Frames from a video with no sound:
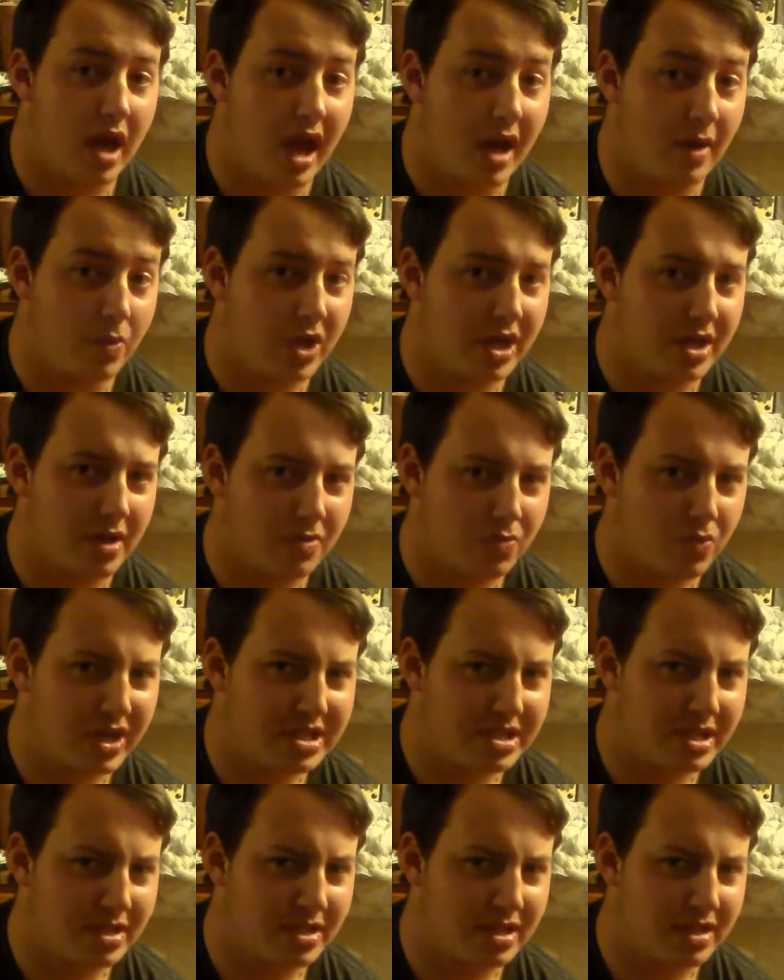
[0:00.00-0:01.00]
I went
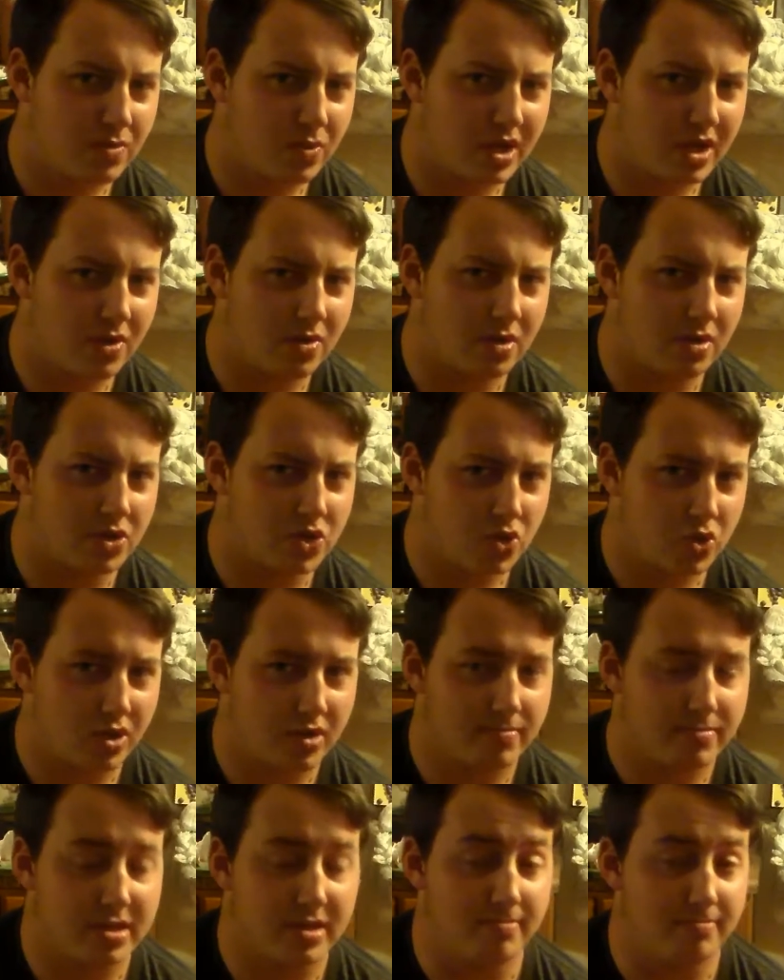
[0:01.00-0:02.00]
recently went on a
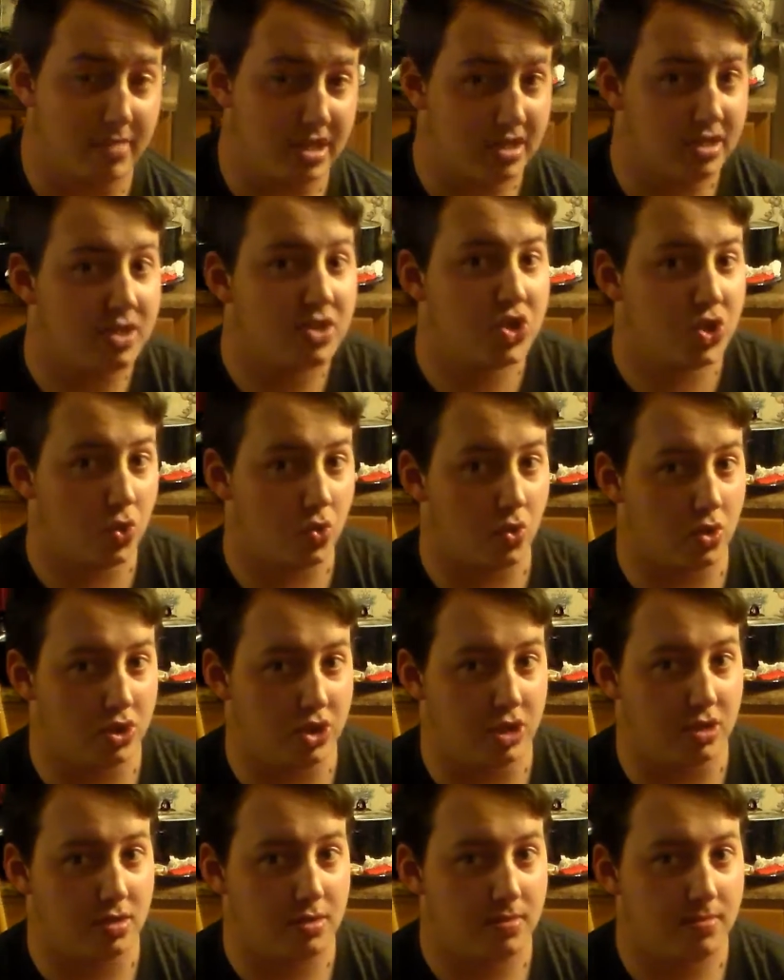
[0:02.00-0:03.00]
trip to Millen,
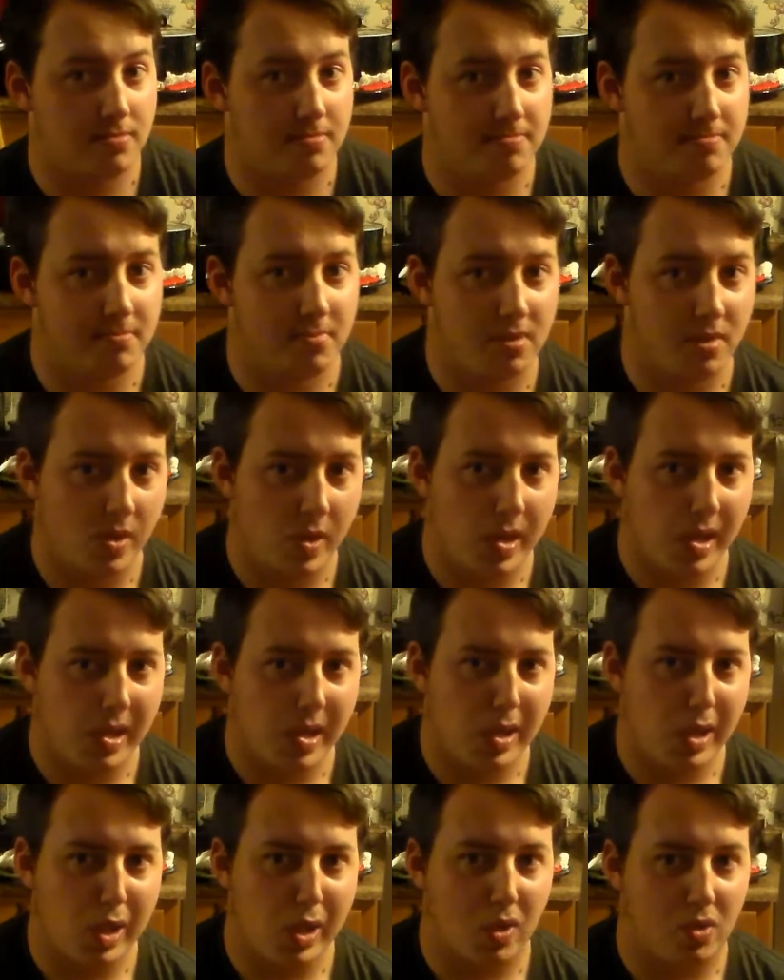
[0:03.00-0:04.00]
Georgia
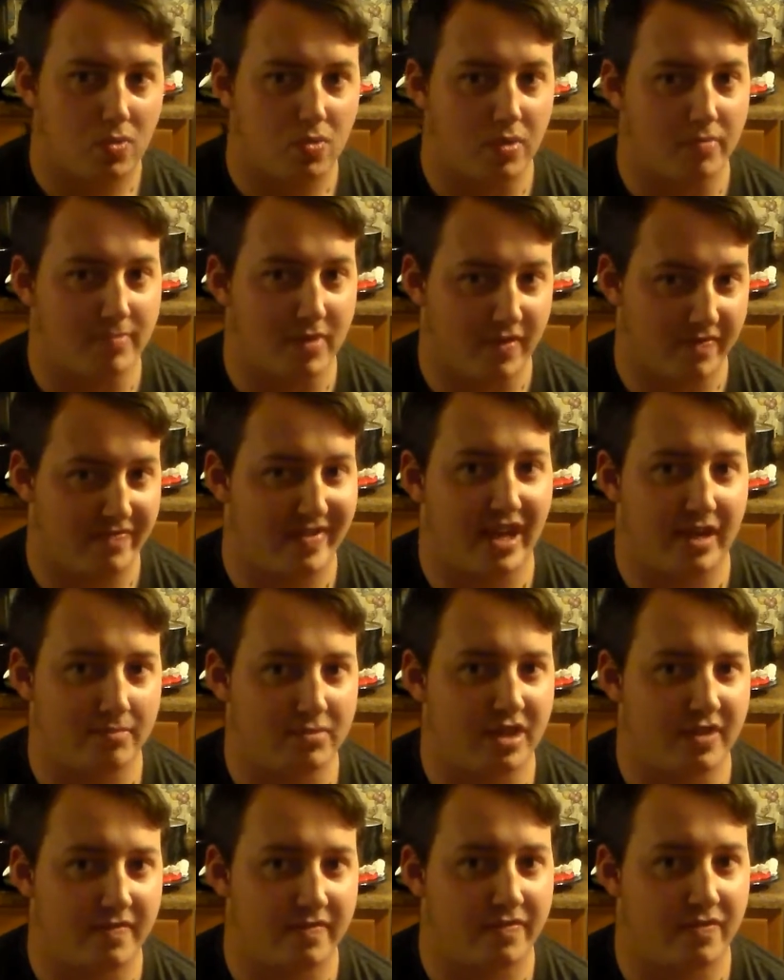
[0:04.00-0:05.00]
with my
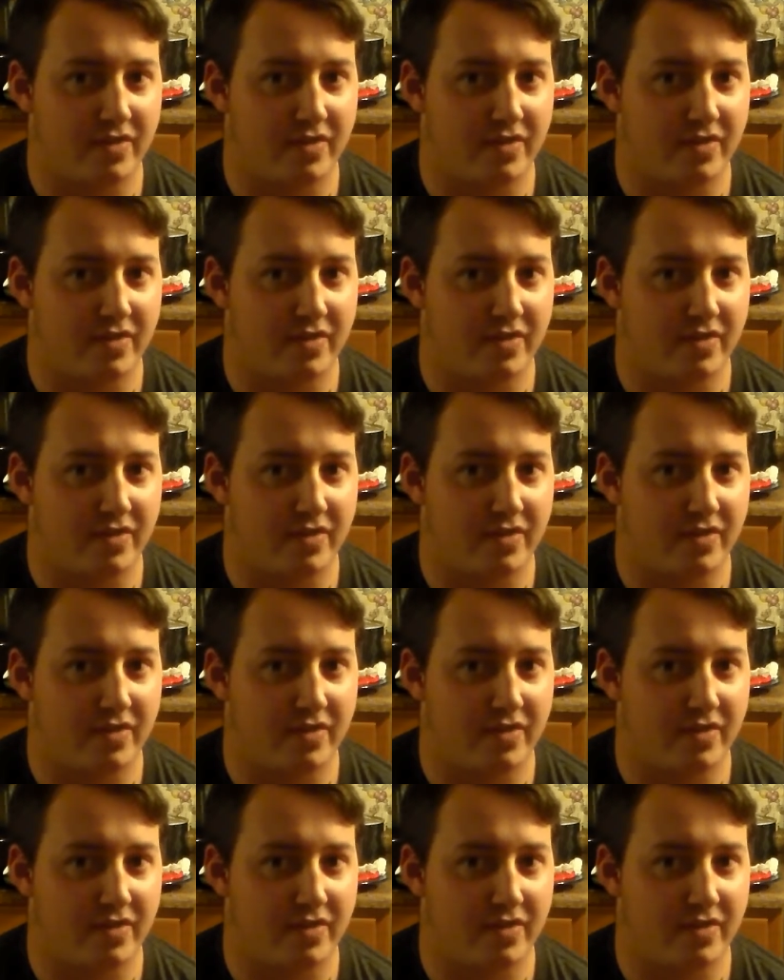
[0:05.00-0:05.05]
family and